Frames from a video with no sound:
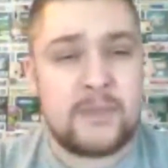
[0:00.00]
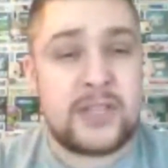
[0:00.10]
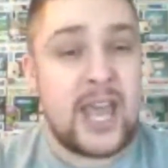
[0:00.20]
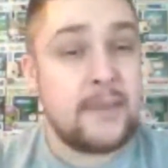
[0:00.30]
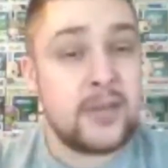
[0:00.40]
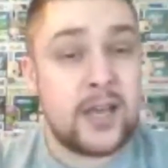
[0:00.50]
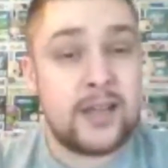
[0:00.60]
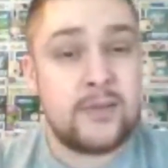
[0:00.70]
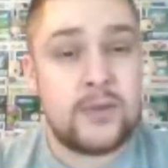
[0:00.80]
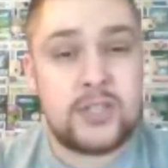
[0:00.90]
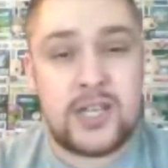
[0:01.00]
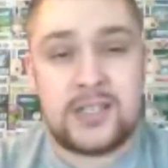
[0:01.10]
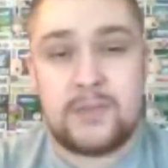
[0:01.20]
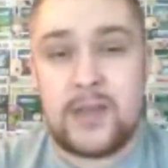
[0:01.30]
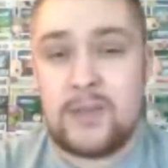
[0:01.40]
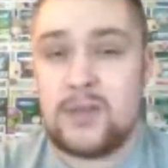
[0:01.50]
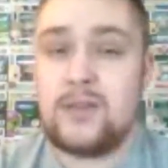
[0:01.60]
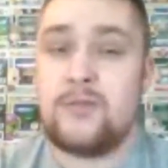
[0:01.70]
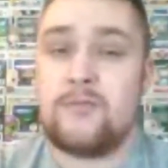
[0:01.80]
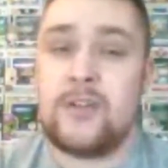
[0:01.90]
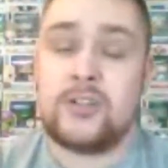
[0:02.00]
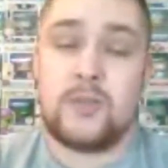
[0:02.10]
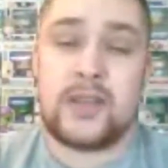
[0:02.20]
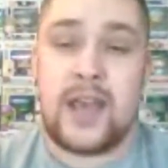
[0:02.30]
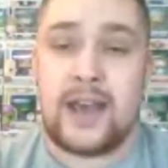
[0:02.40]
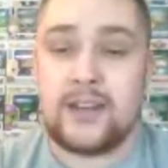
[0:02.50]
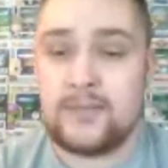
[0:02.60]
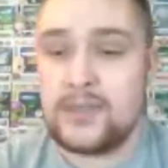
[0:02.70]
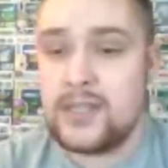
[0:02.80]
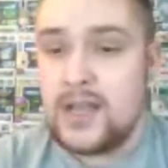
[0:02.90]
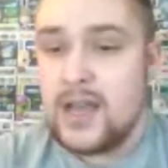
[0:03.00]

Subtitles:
Game Night with Jason Bateman and Rachel McAdams.